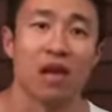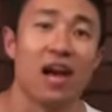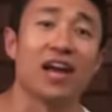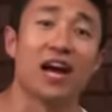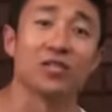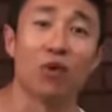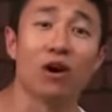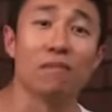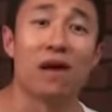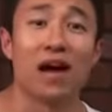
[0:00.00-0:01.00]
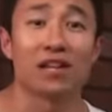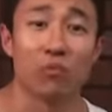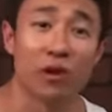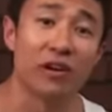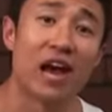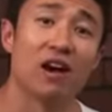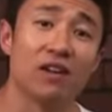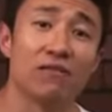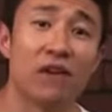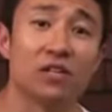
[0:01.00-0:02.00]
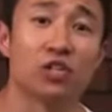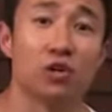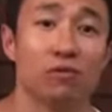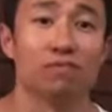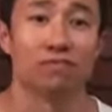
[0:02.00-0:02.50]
Hey guys, welcome back. We are now in phase 2.